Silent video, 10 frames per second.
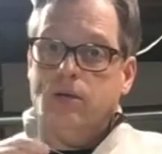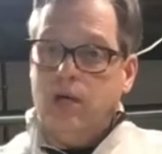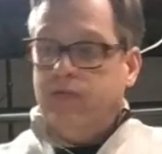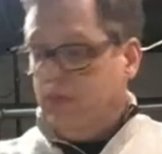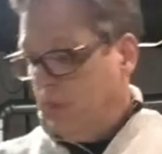
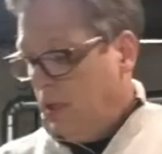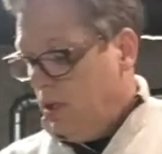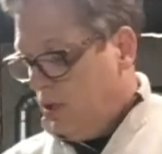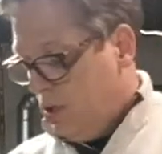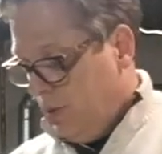knife is pretty
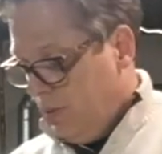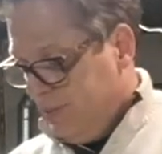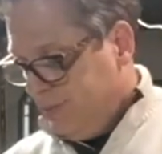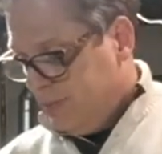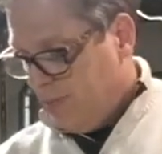good too.
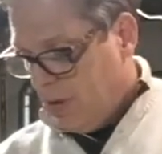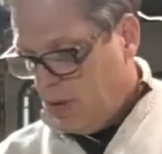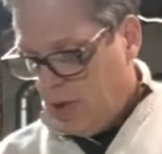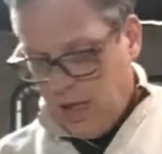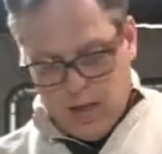
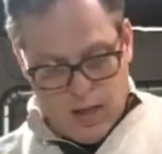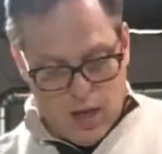Okay.